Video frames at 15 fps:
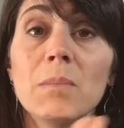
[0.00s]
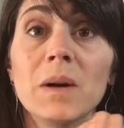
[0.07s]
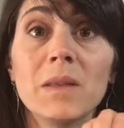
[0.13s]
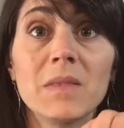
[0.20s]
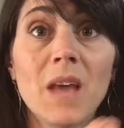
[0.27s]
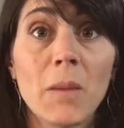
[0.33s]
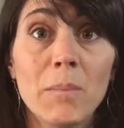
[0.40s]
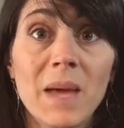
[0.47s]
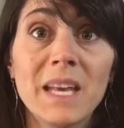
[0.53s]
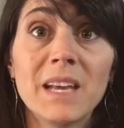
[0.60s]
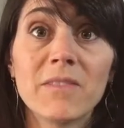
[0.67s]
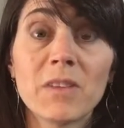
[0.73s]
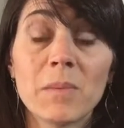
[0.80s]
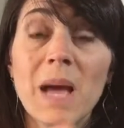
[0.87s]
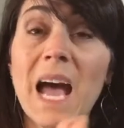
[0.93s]
but
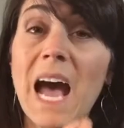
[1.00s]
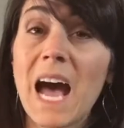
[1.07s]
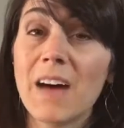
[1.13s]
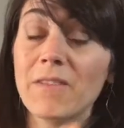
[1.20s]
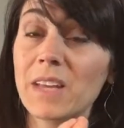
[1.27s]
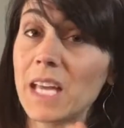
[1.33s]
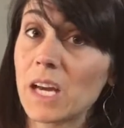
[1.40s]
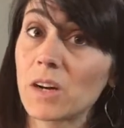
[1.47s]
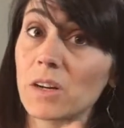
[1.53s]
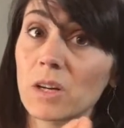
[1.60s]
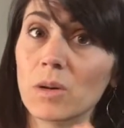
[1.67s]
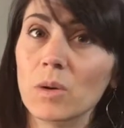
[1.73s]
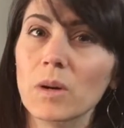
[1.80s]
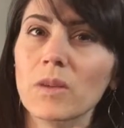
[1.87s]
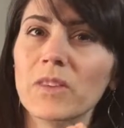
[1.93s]
many of them have
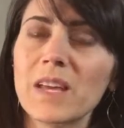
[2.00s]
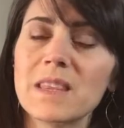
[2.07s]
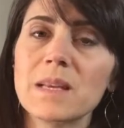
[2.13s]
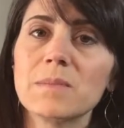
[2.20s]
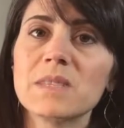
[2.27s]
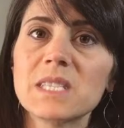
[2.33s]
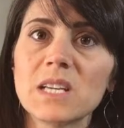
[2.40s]
carrier oils in them,